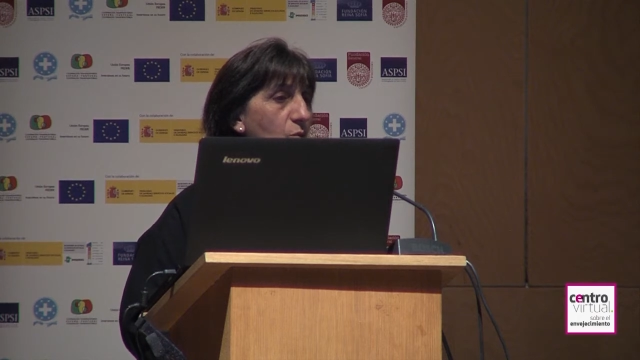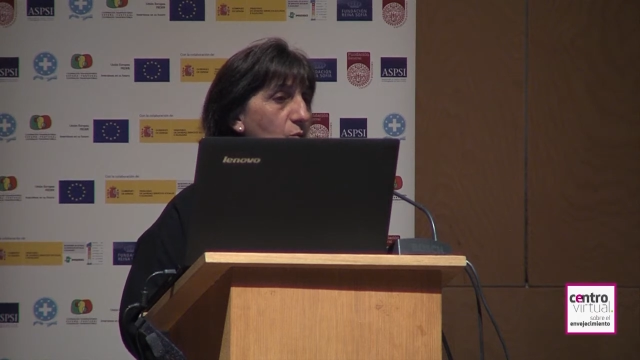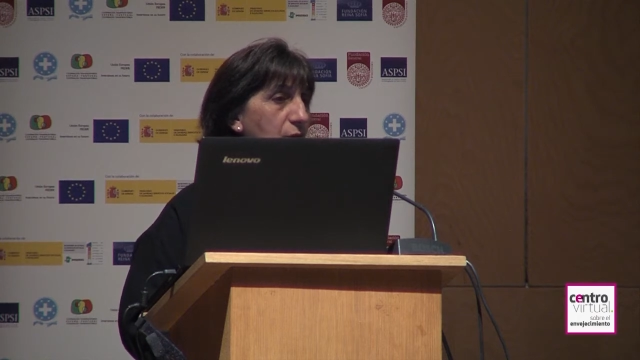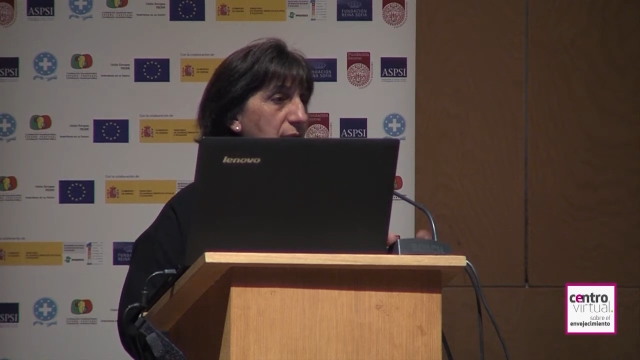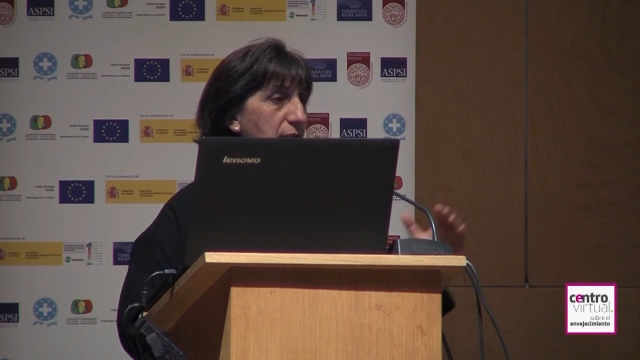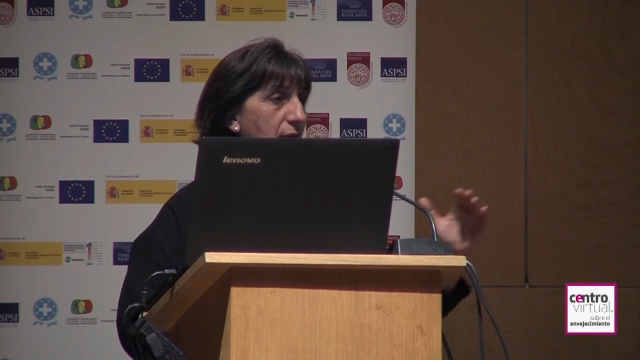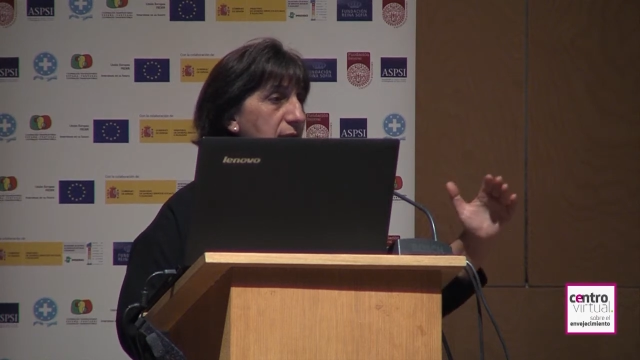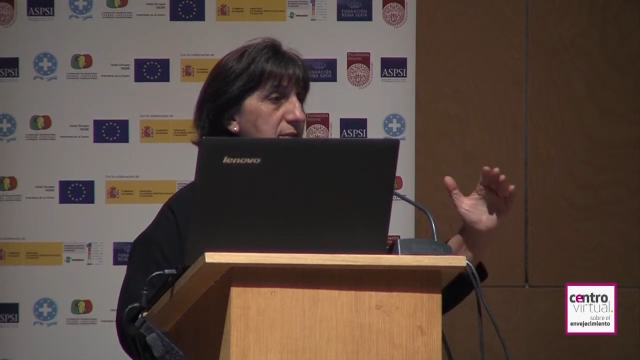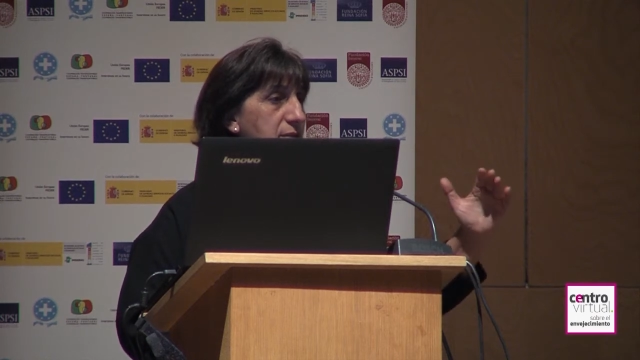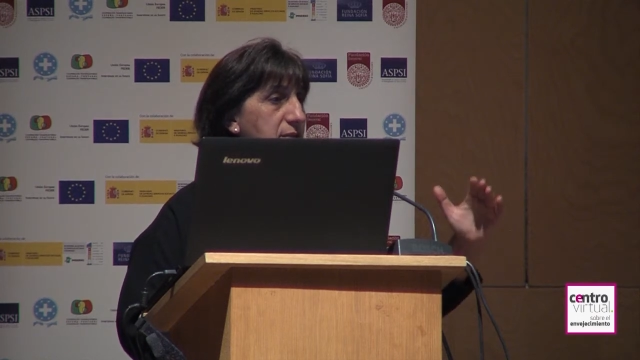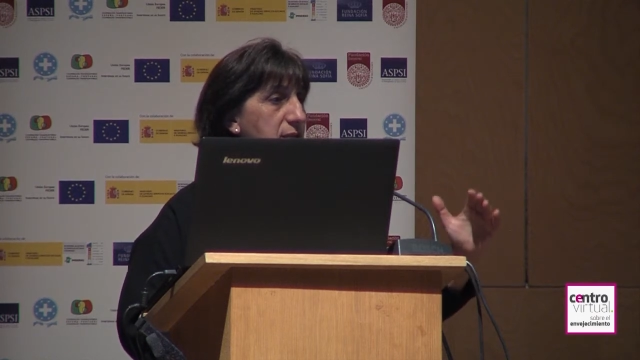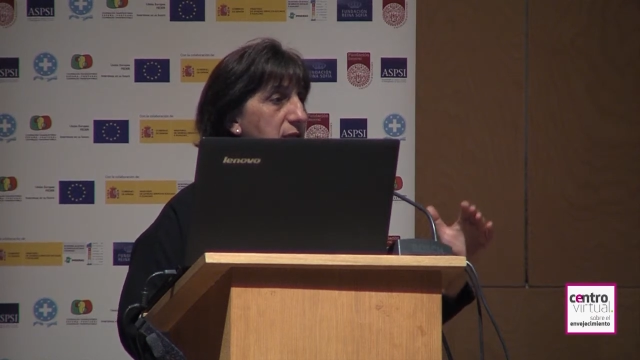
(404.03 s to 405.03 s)

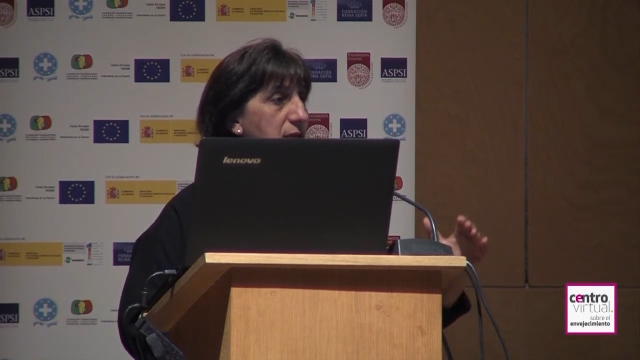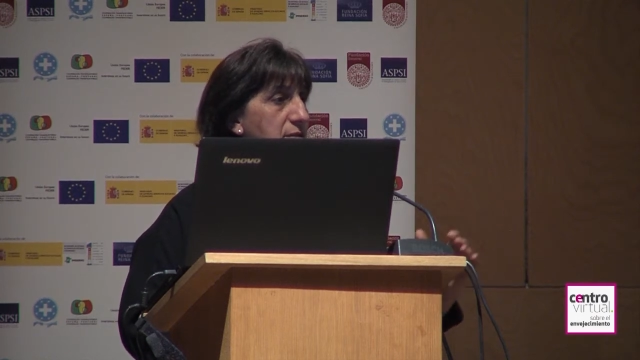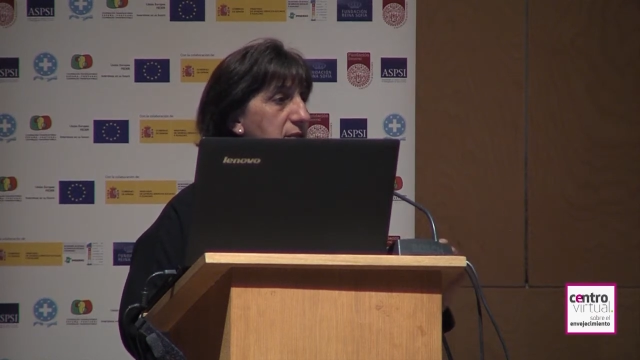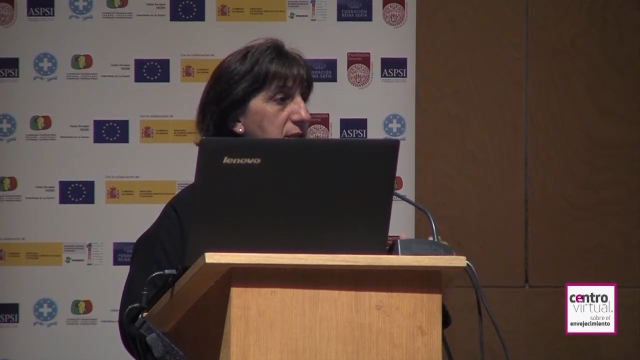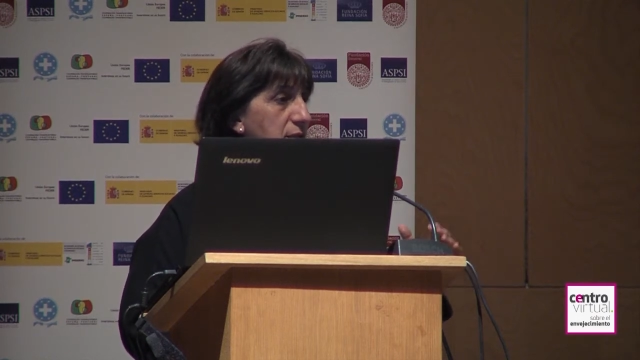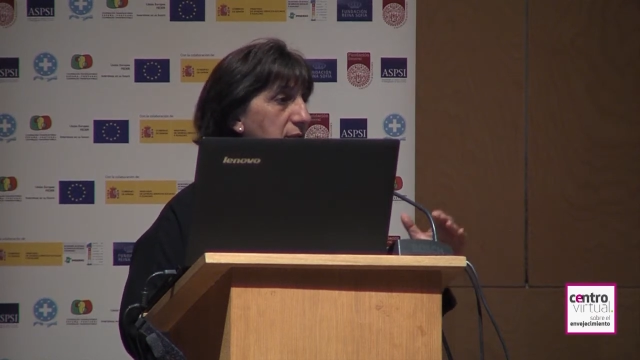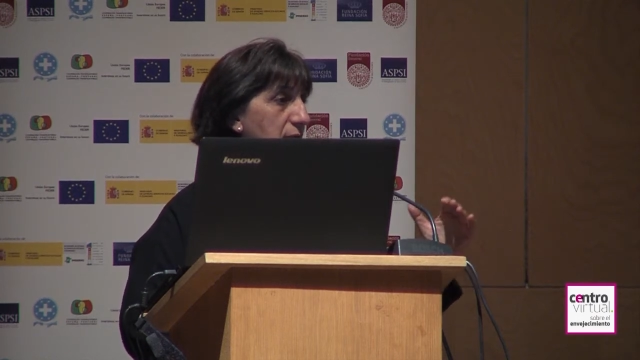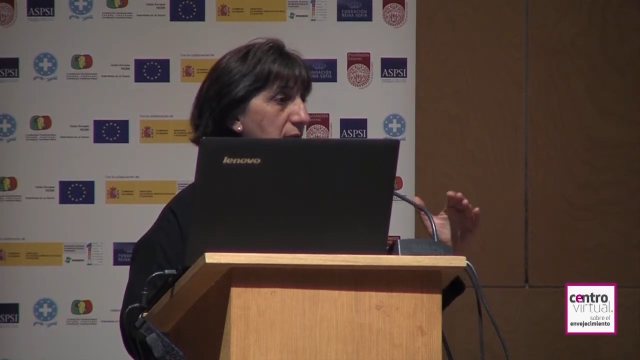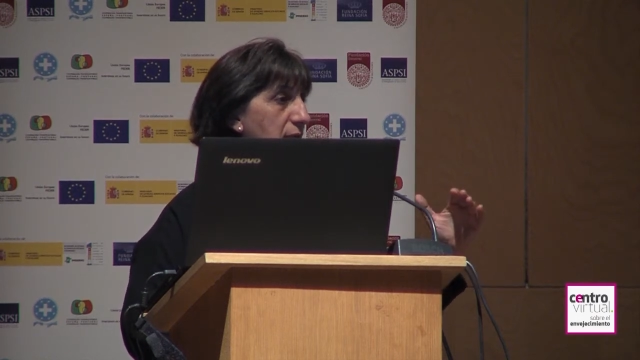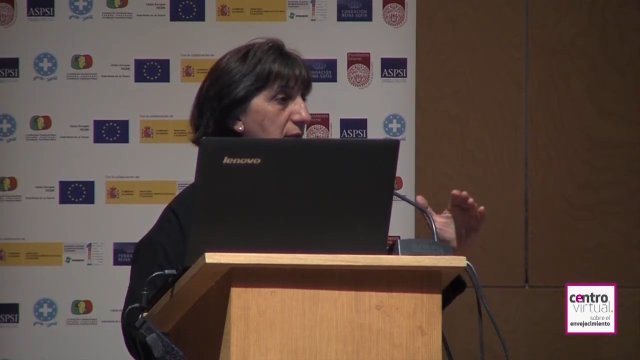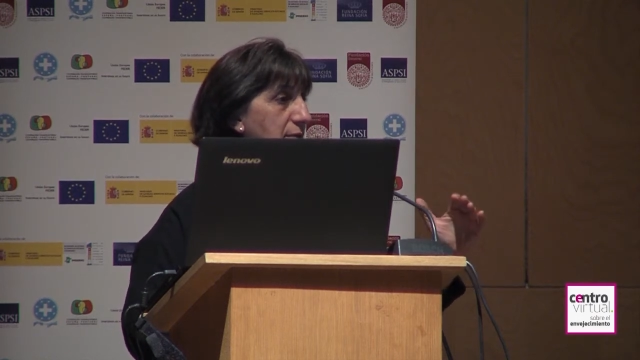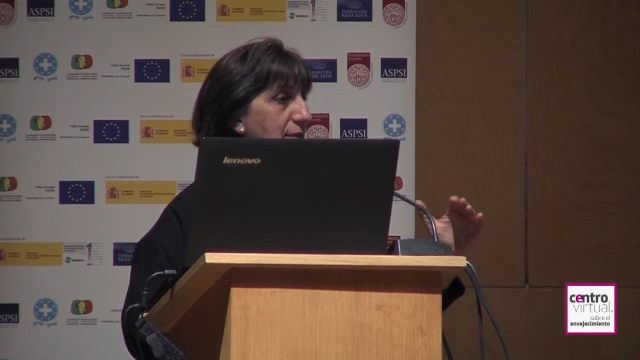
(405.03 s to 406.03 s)
organized things
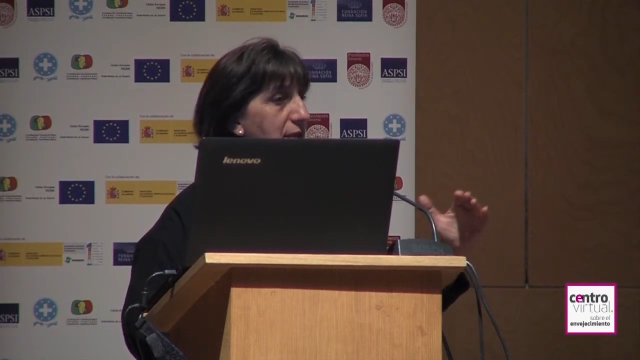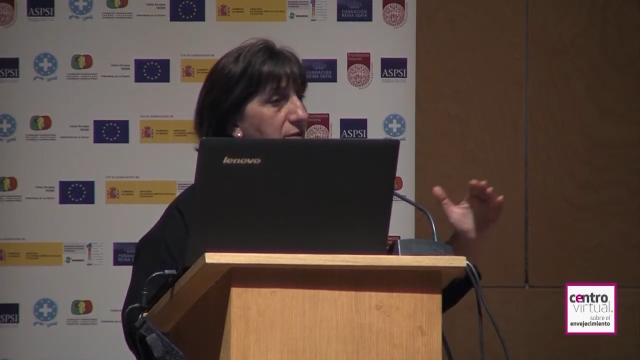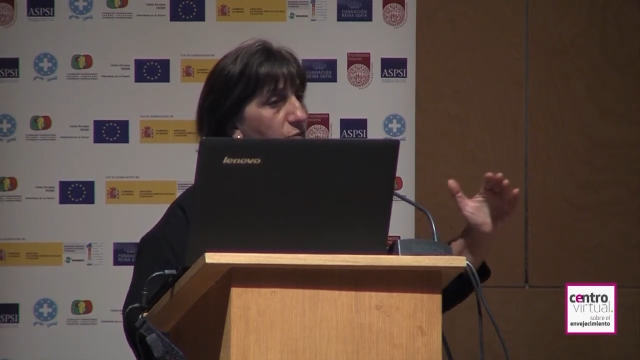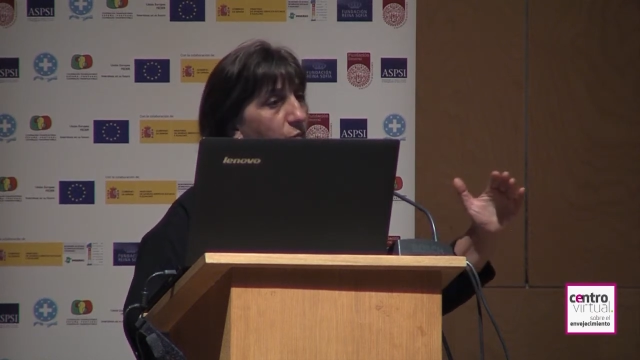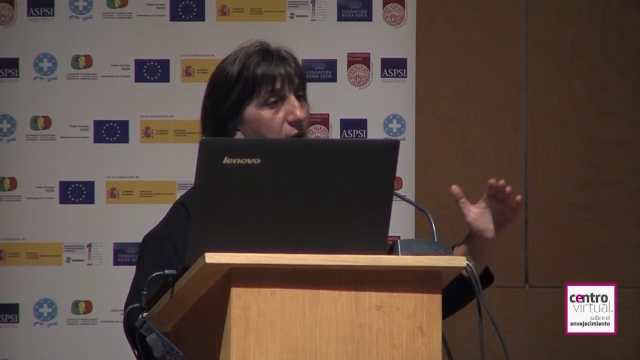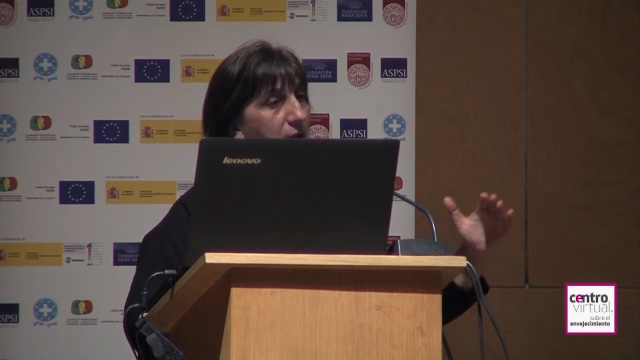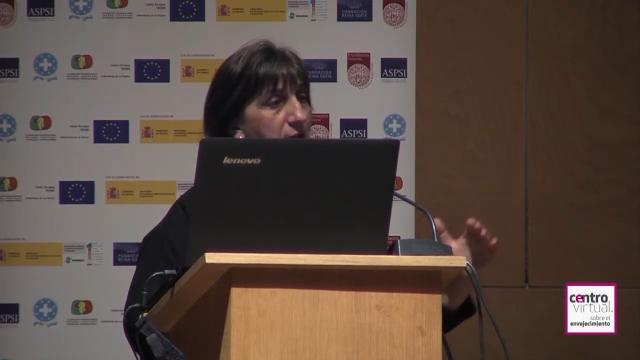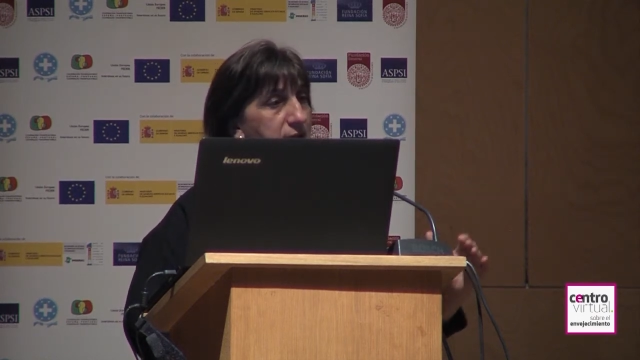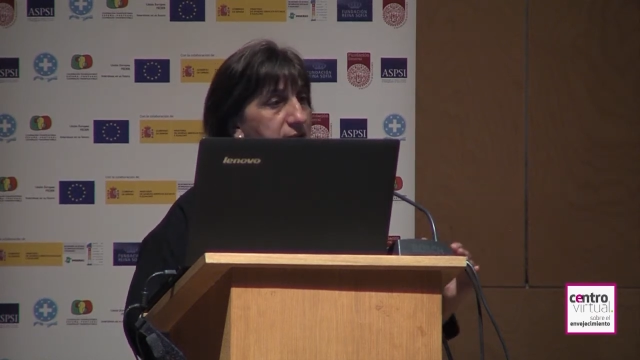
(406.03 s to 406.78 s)
in a neat way.